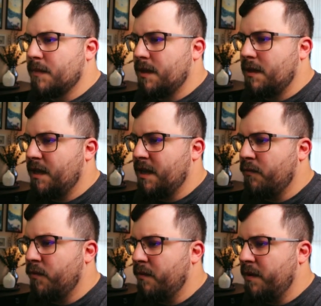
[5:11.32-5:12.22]
and
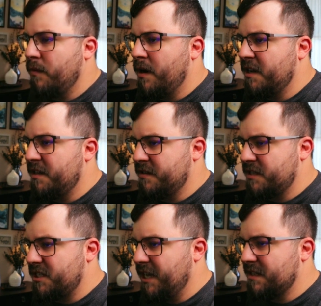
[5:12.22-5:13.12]
what we want to do is
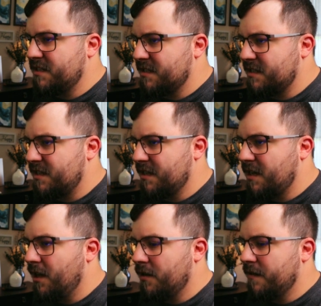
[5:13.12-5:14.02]
change this to the
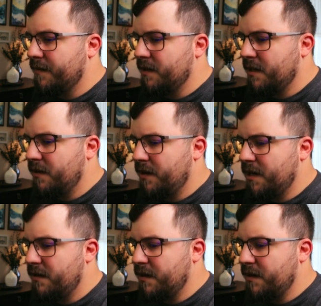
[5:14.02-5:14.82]
color of the logo. I